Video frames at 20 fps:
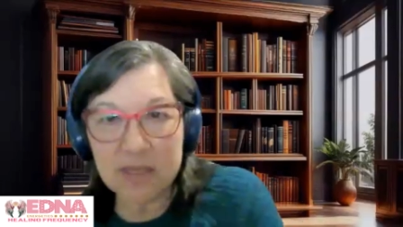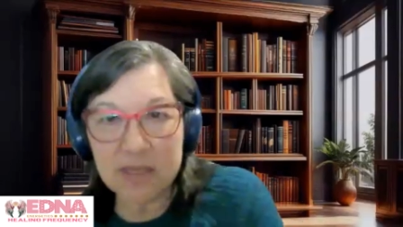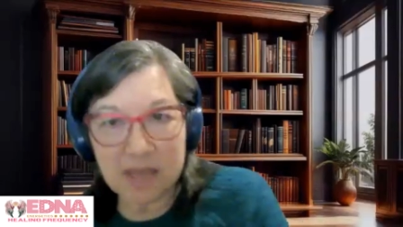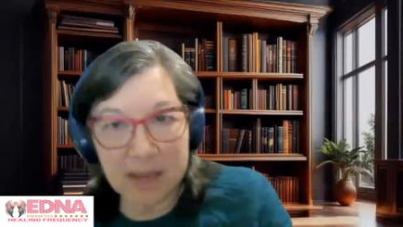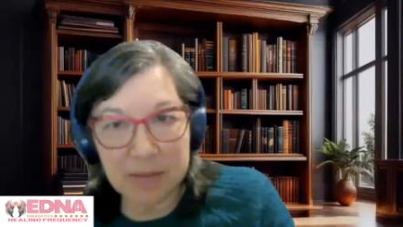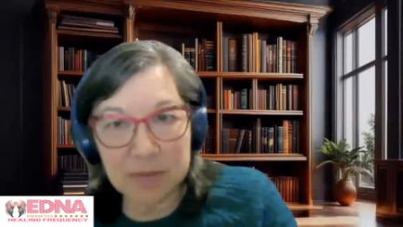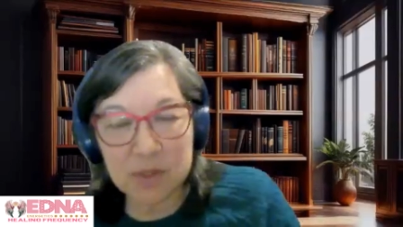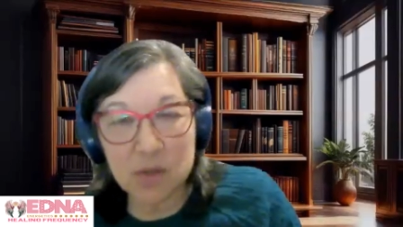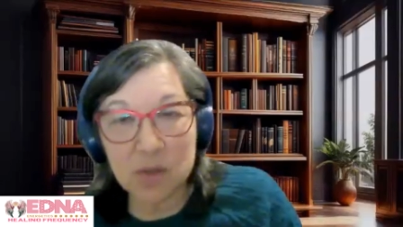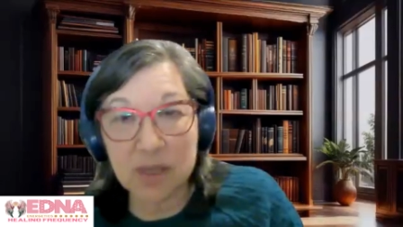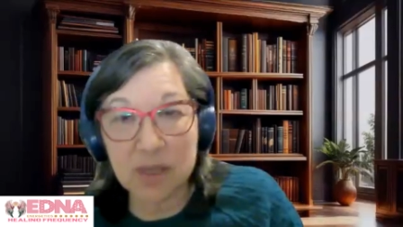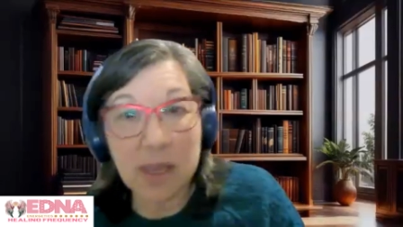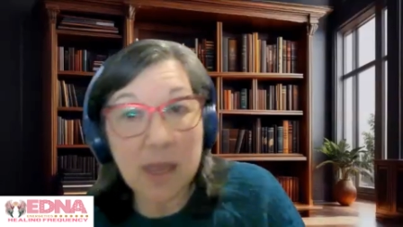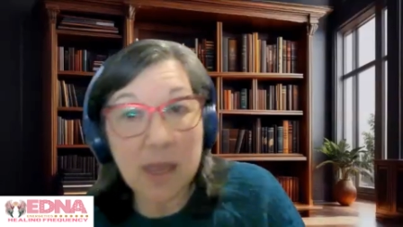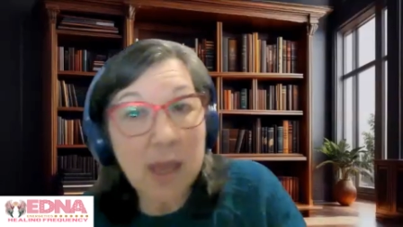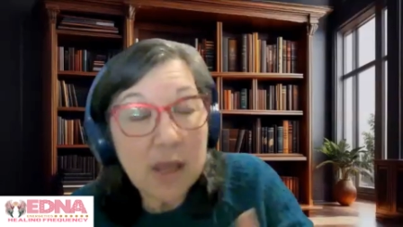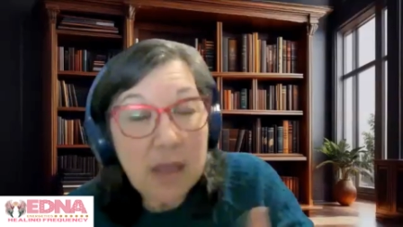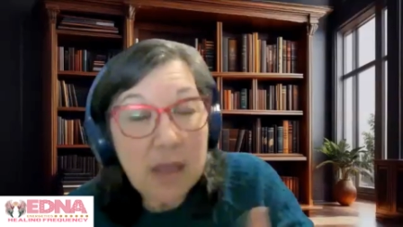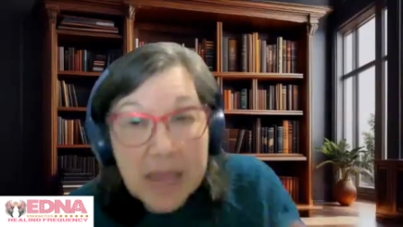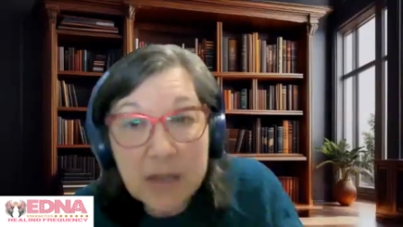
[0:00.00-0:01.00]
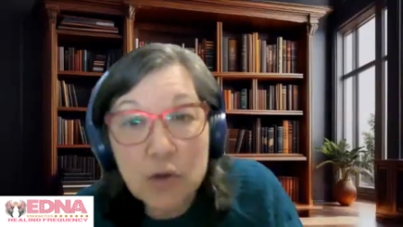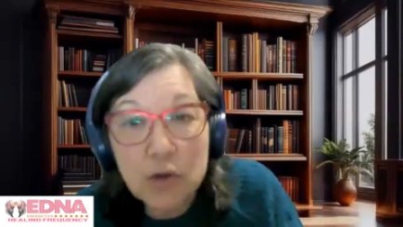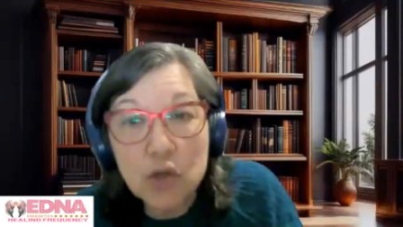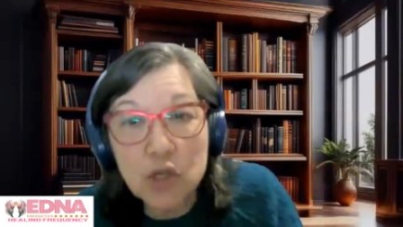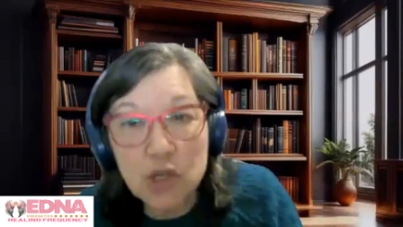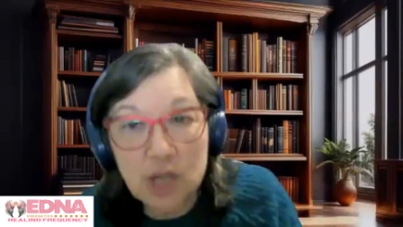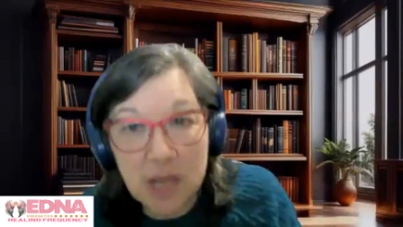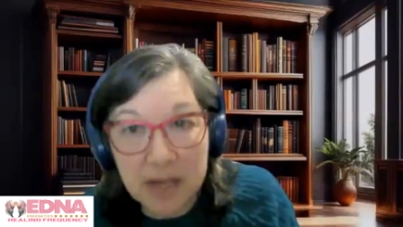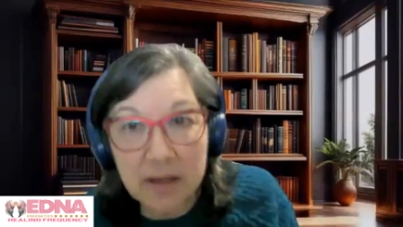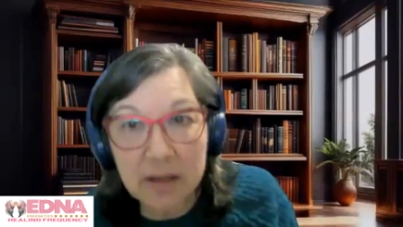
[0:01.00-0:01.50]
Yes, absolutely.
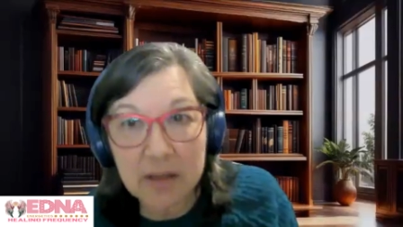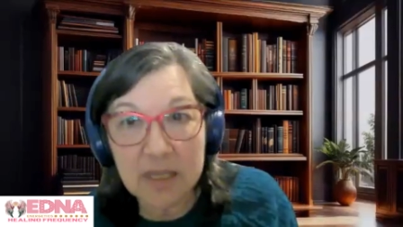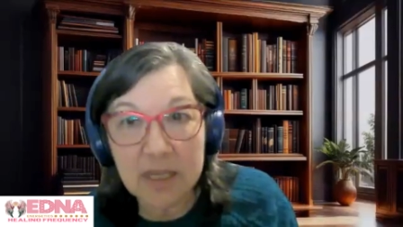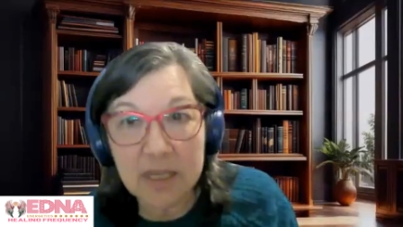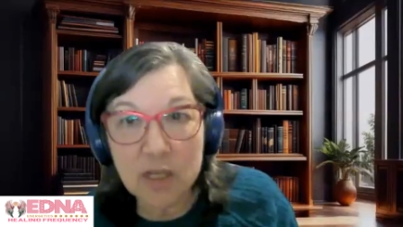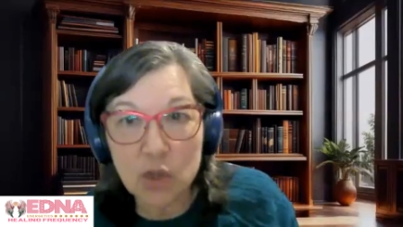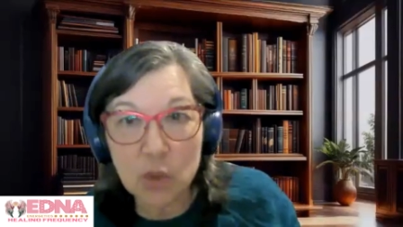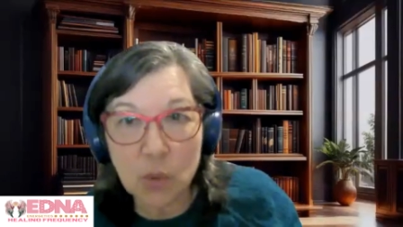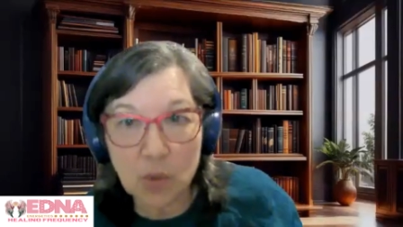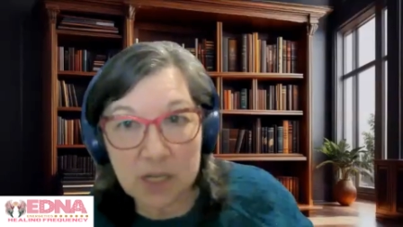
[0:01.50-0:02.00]
Energetically,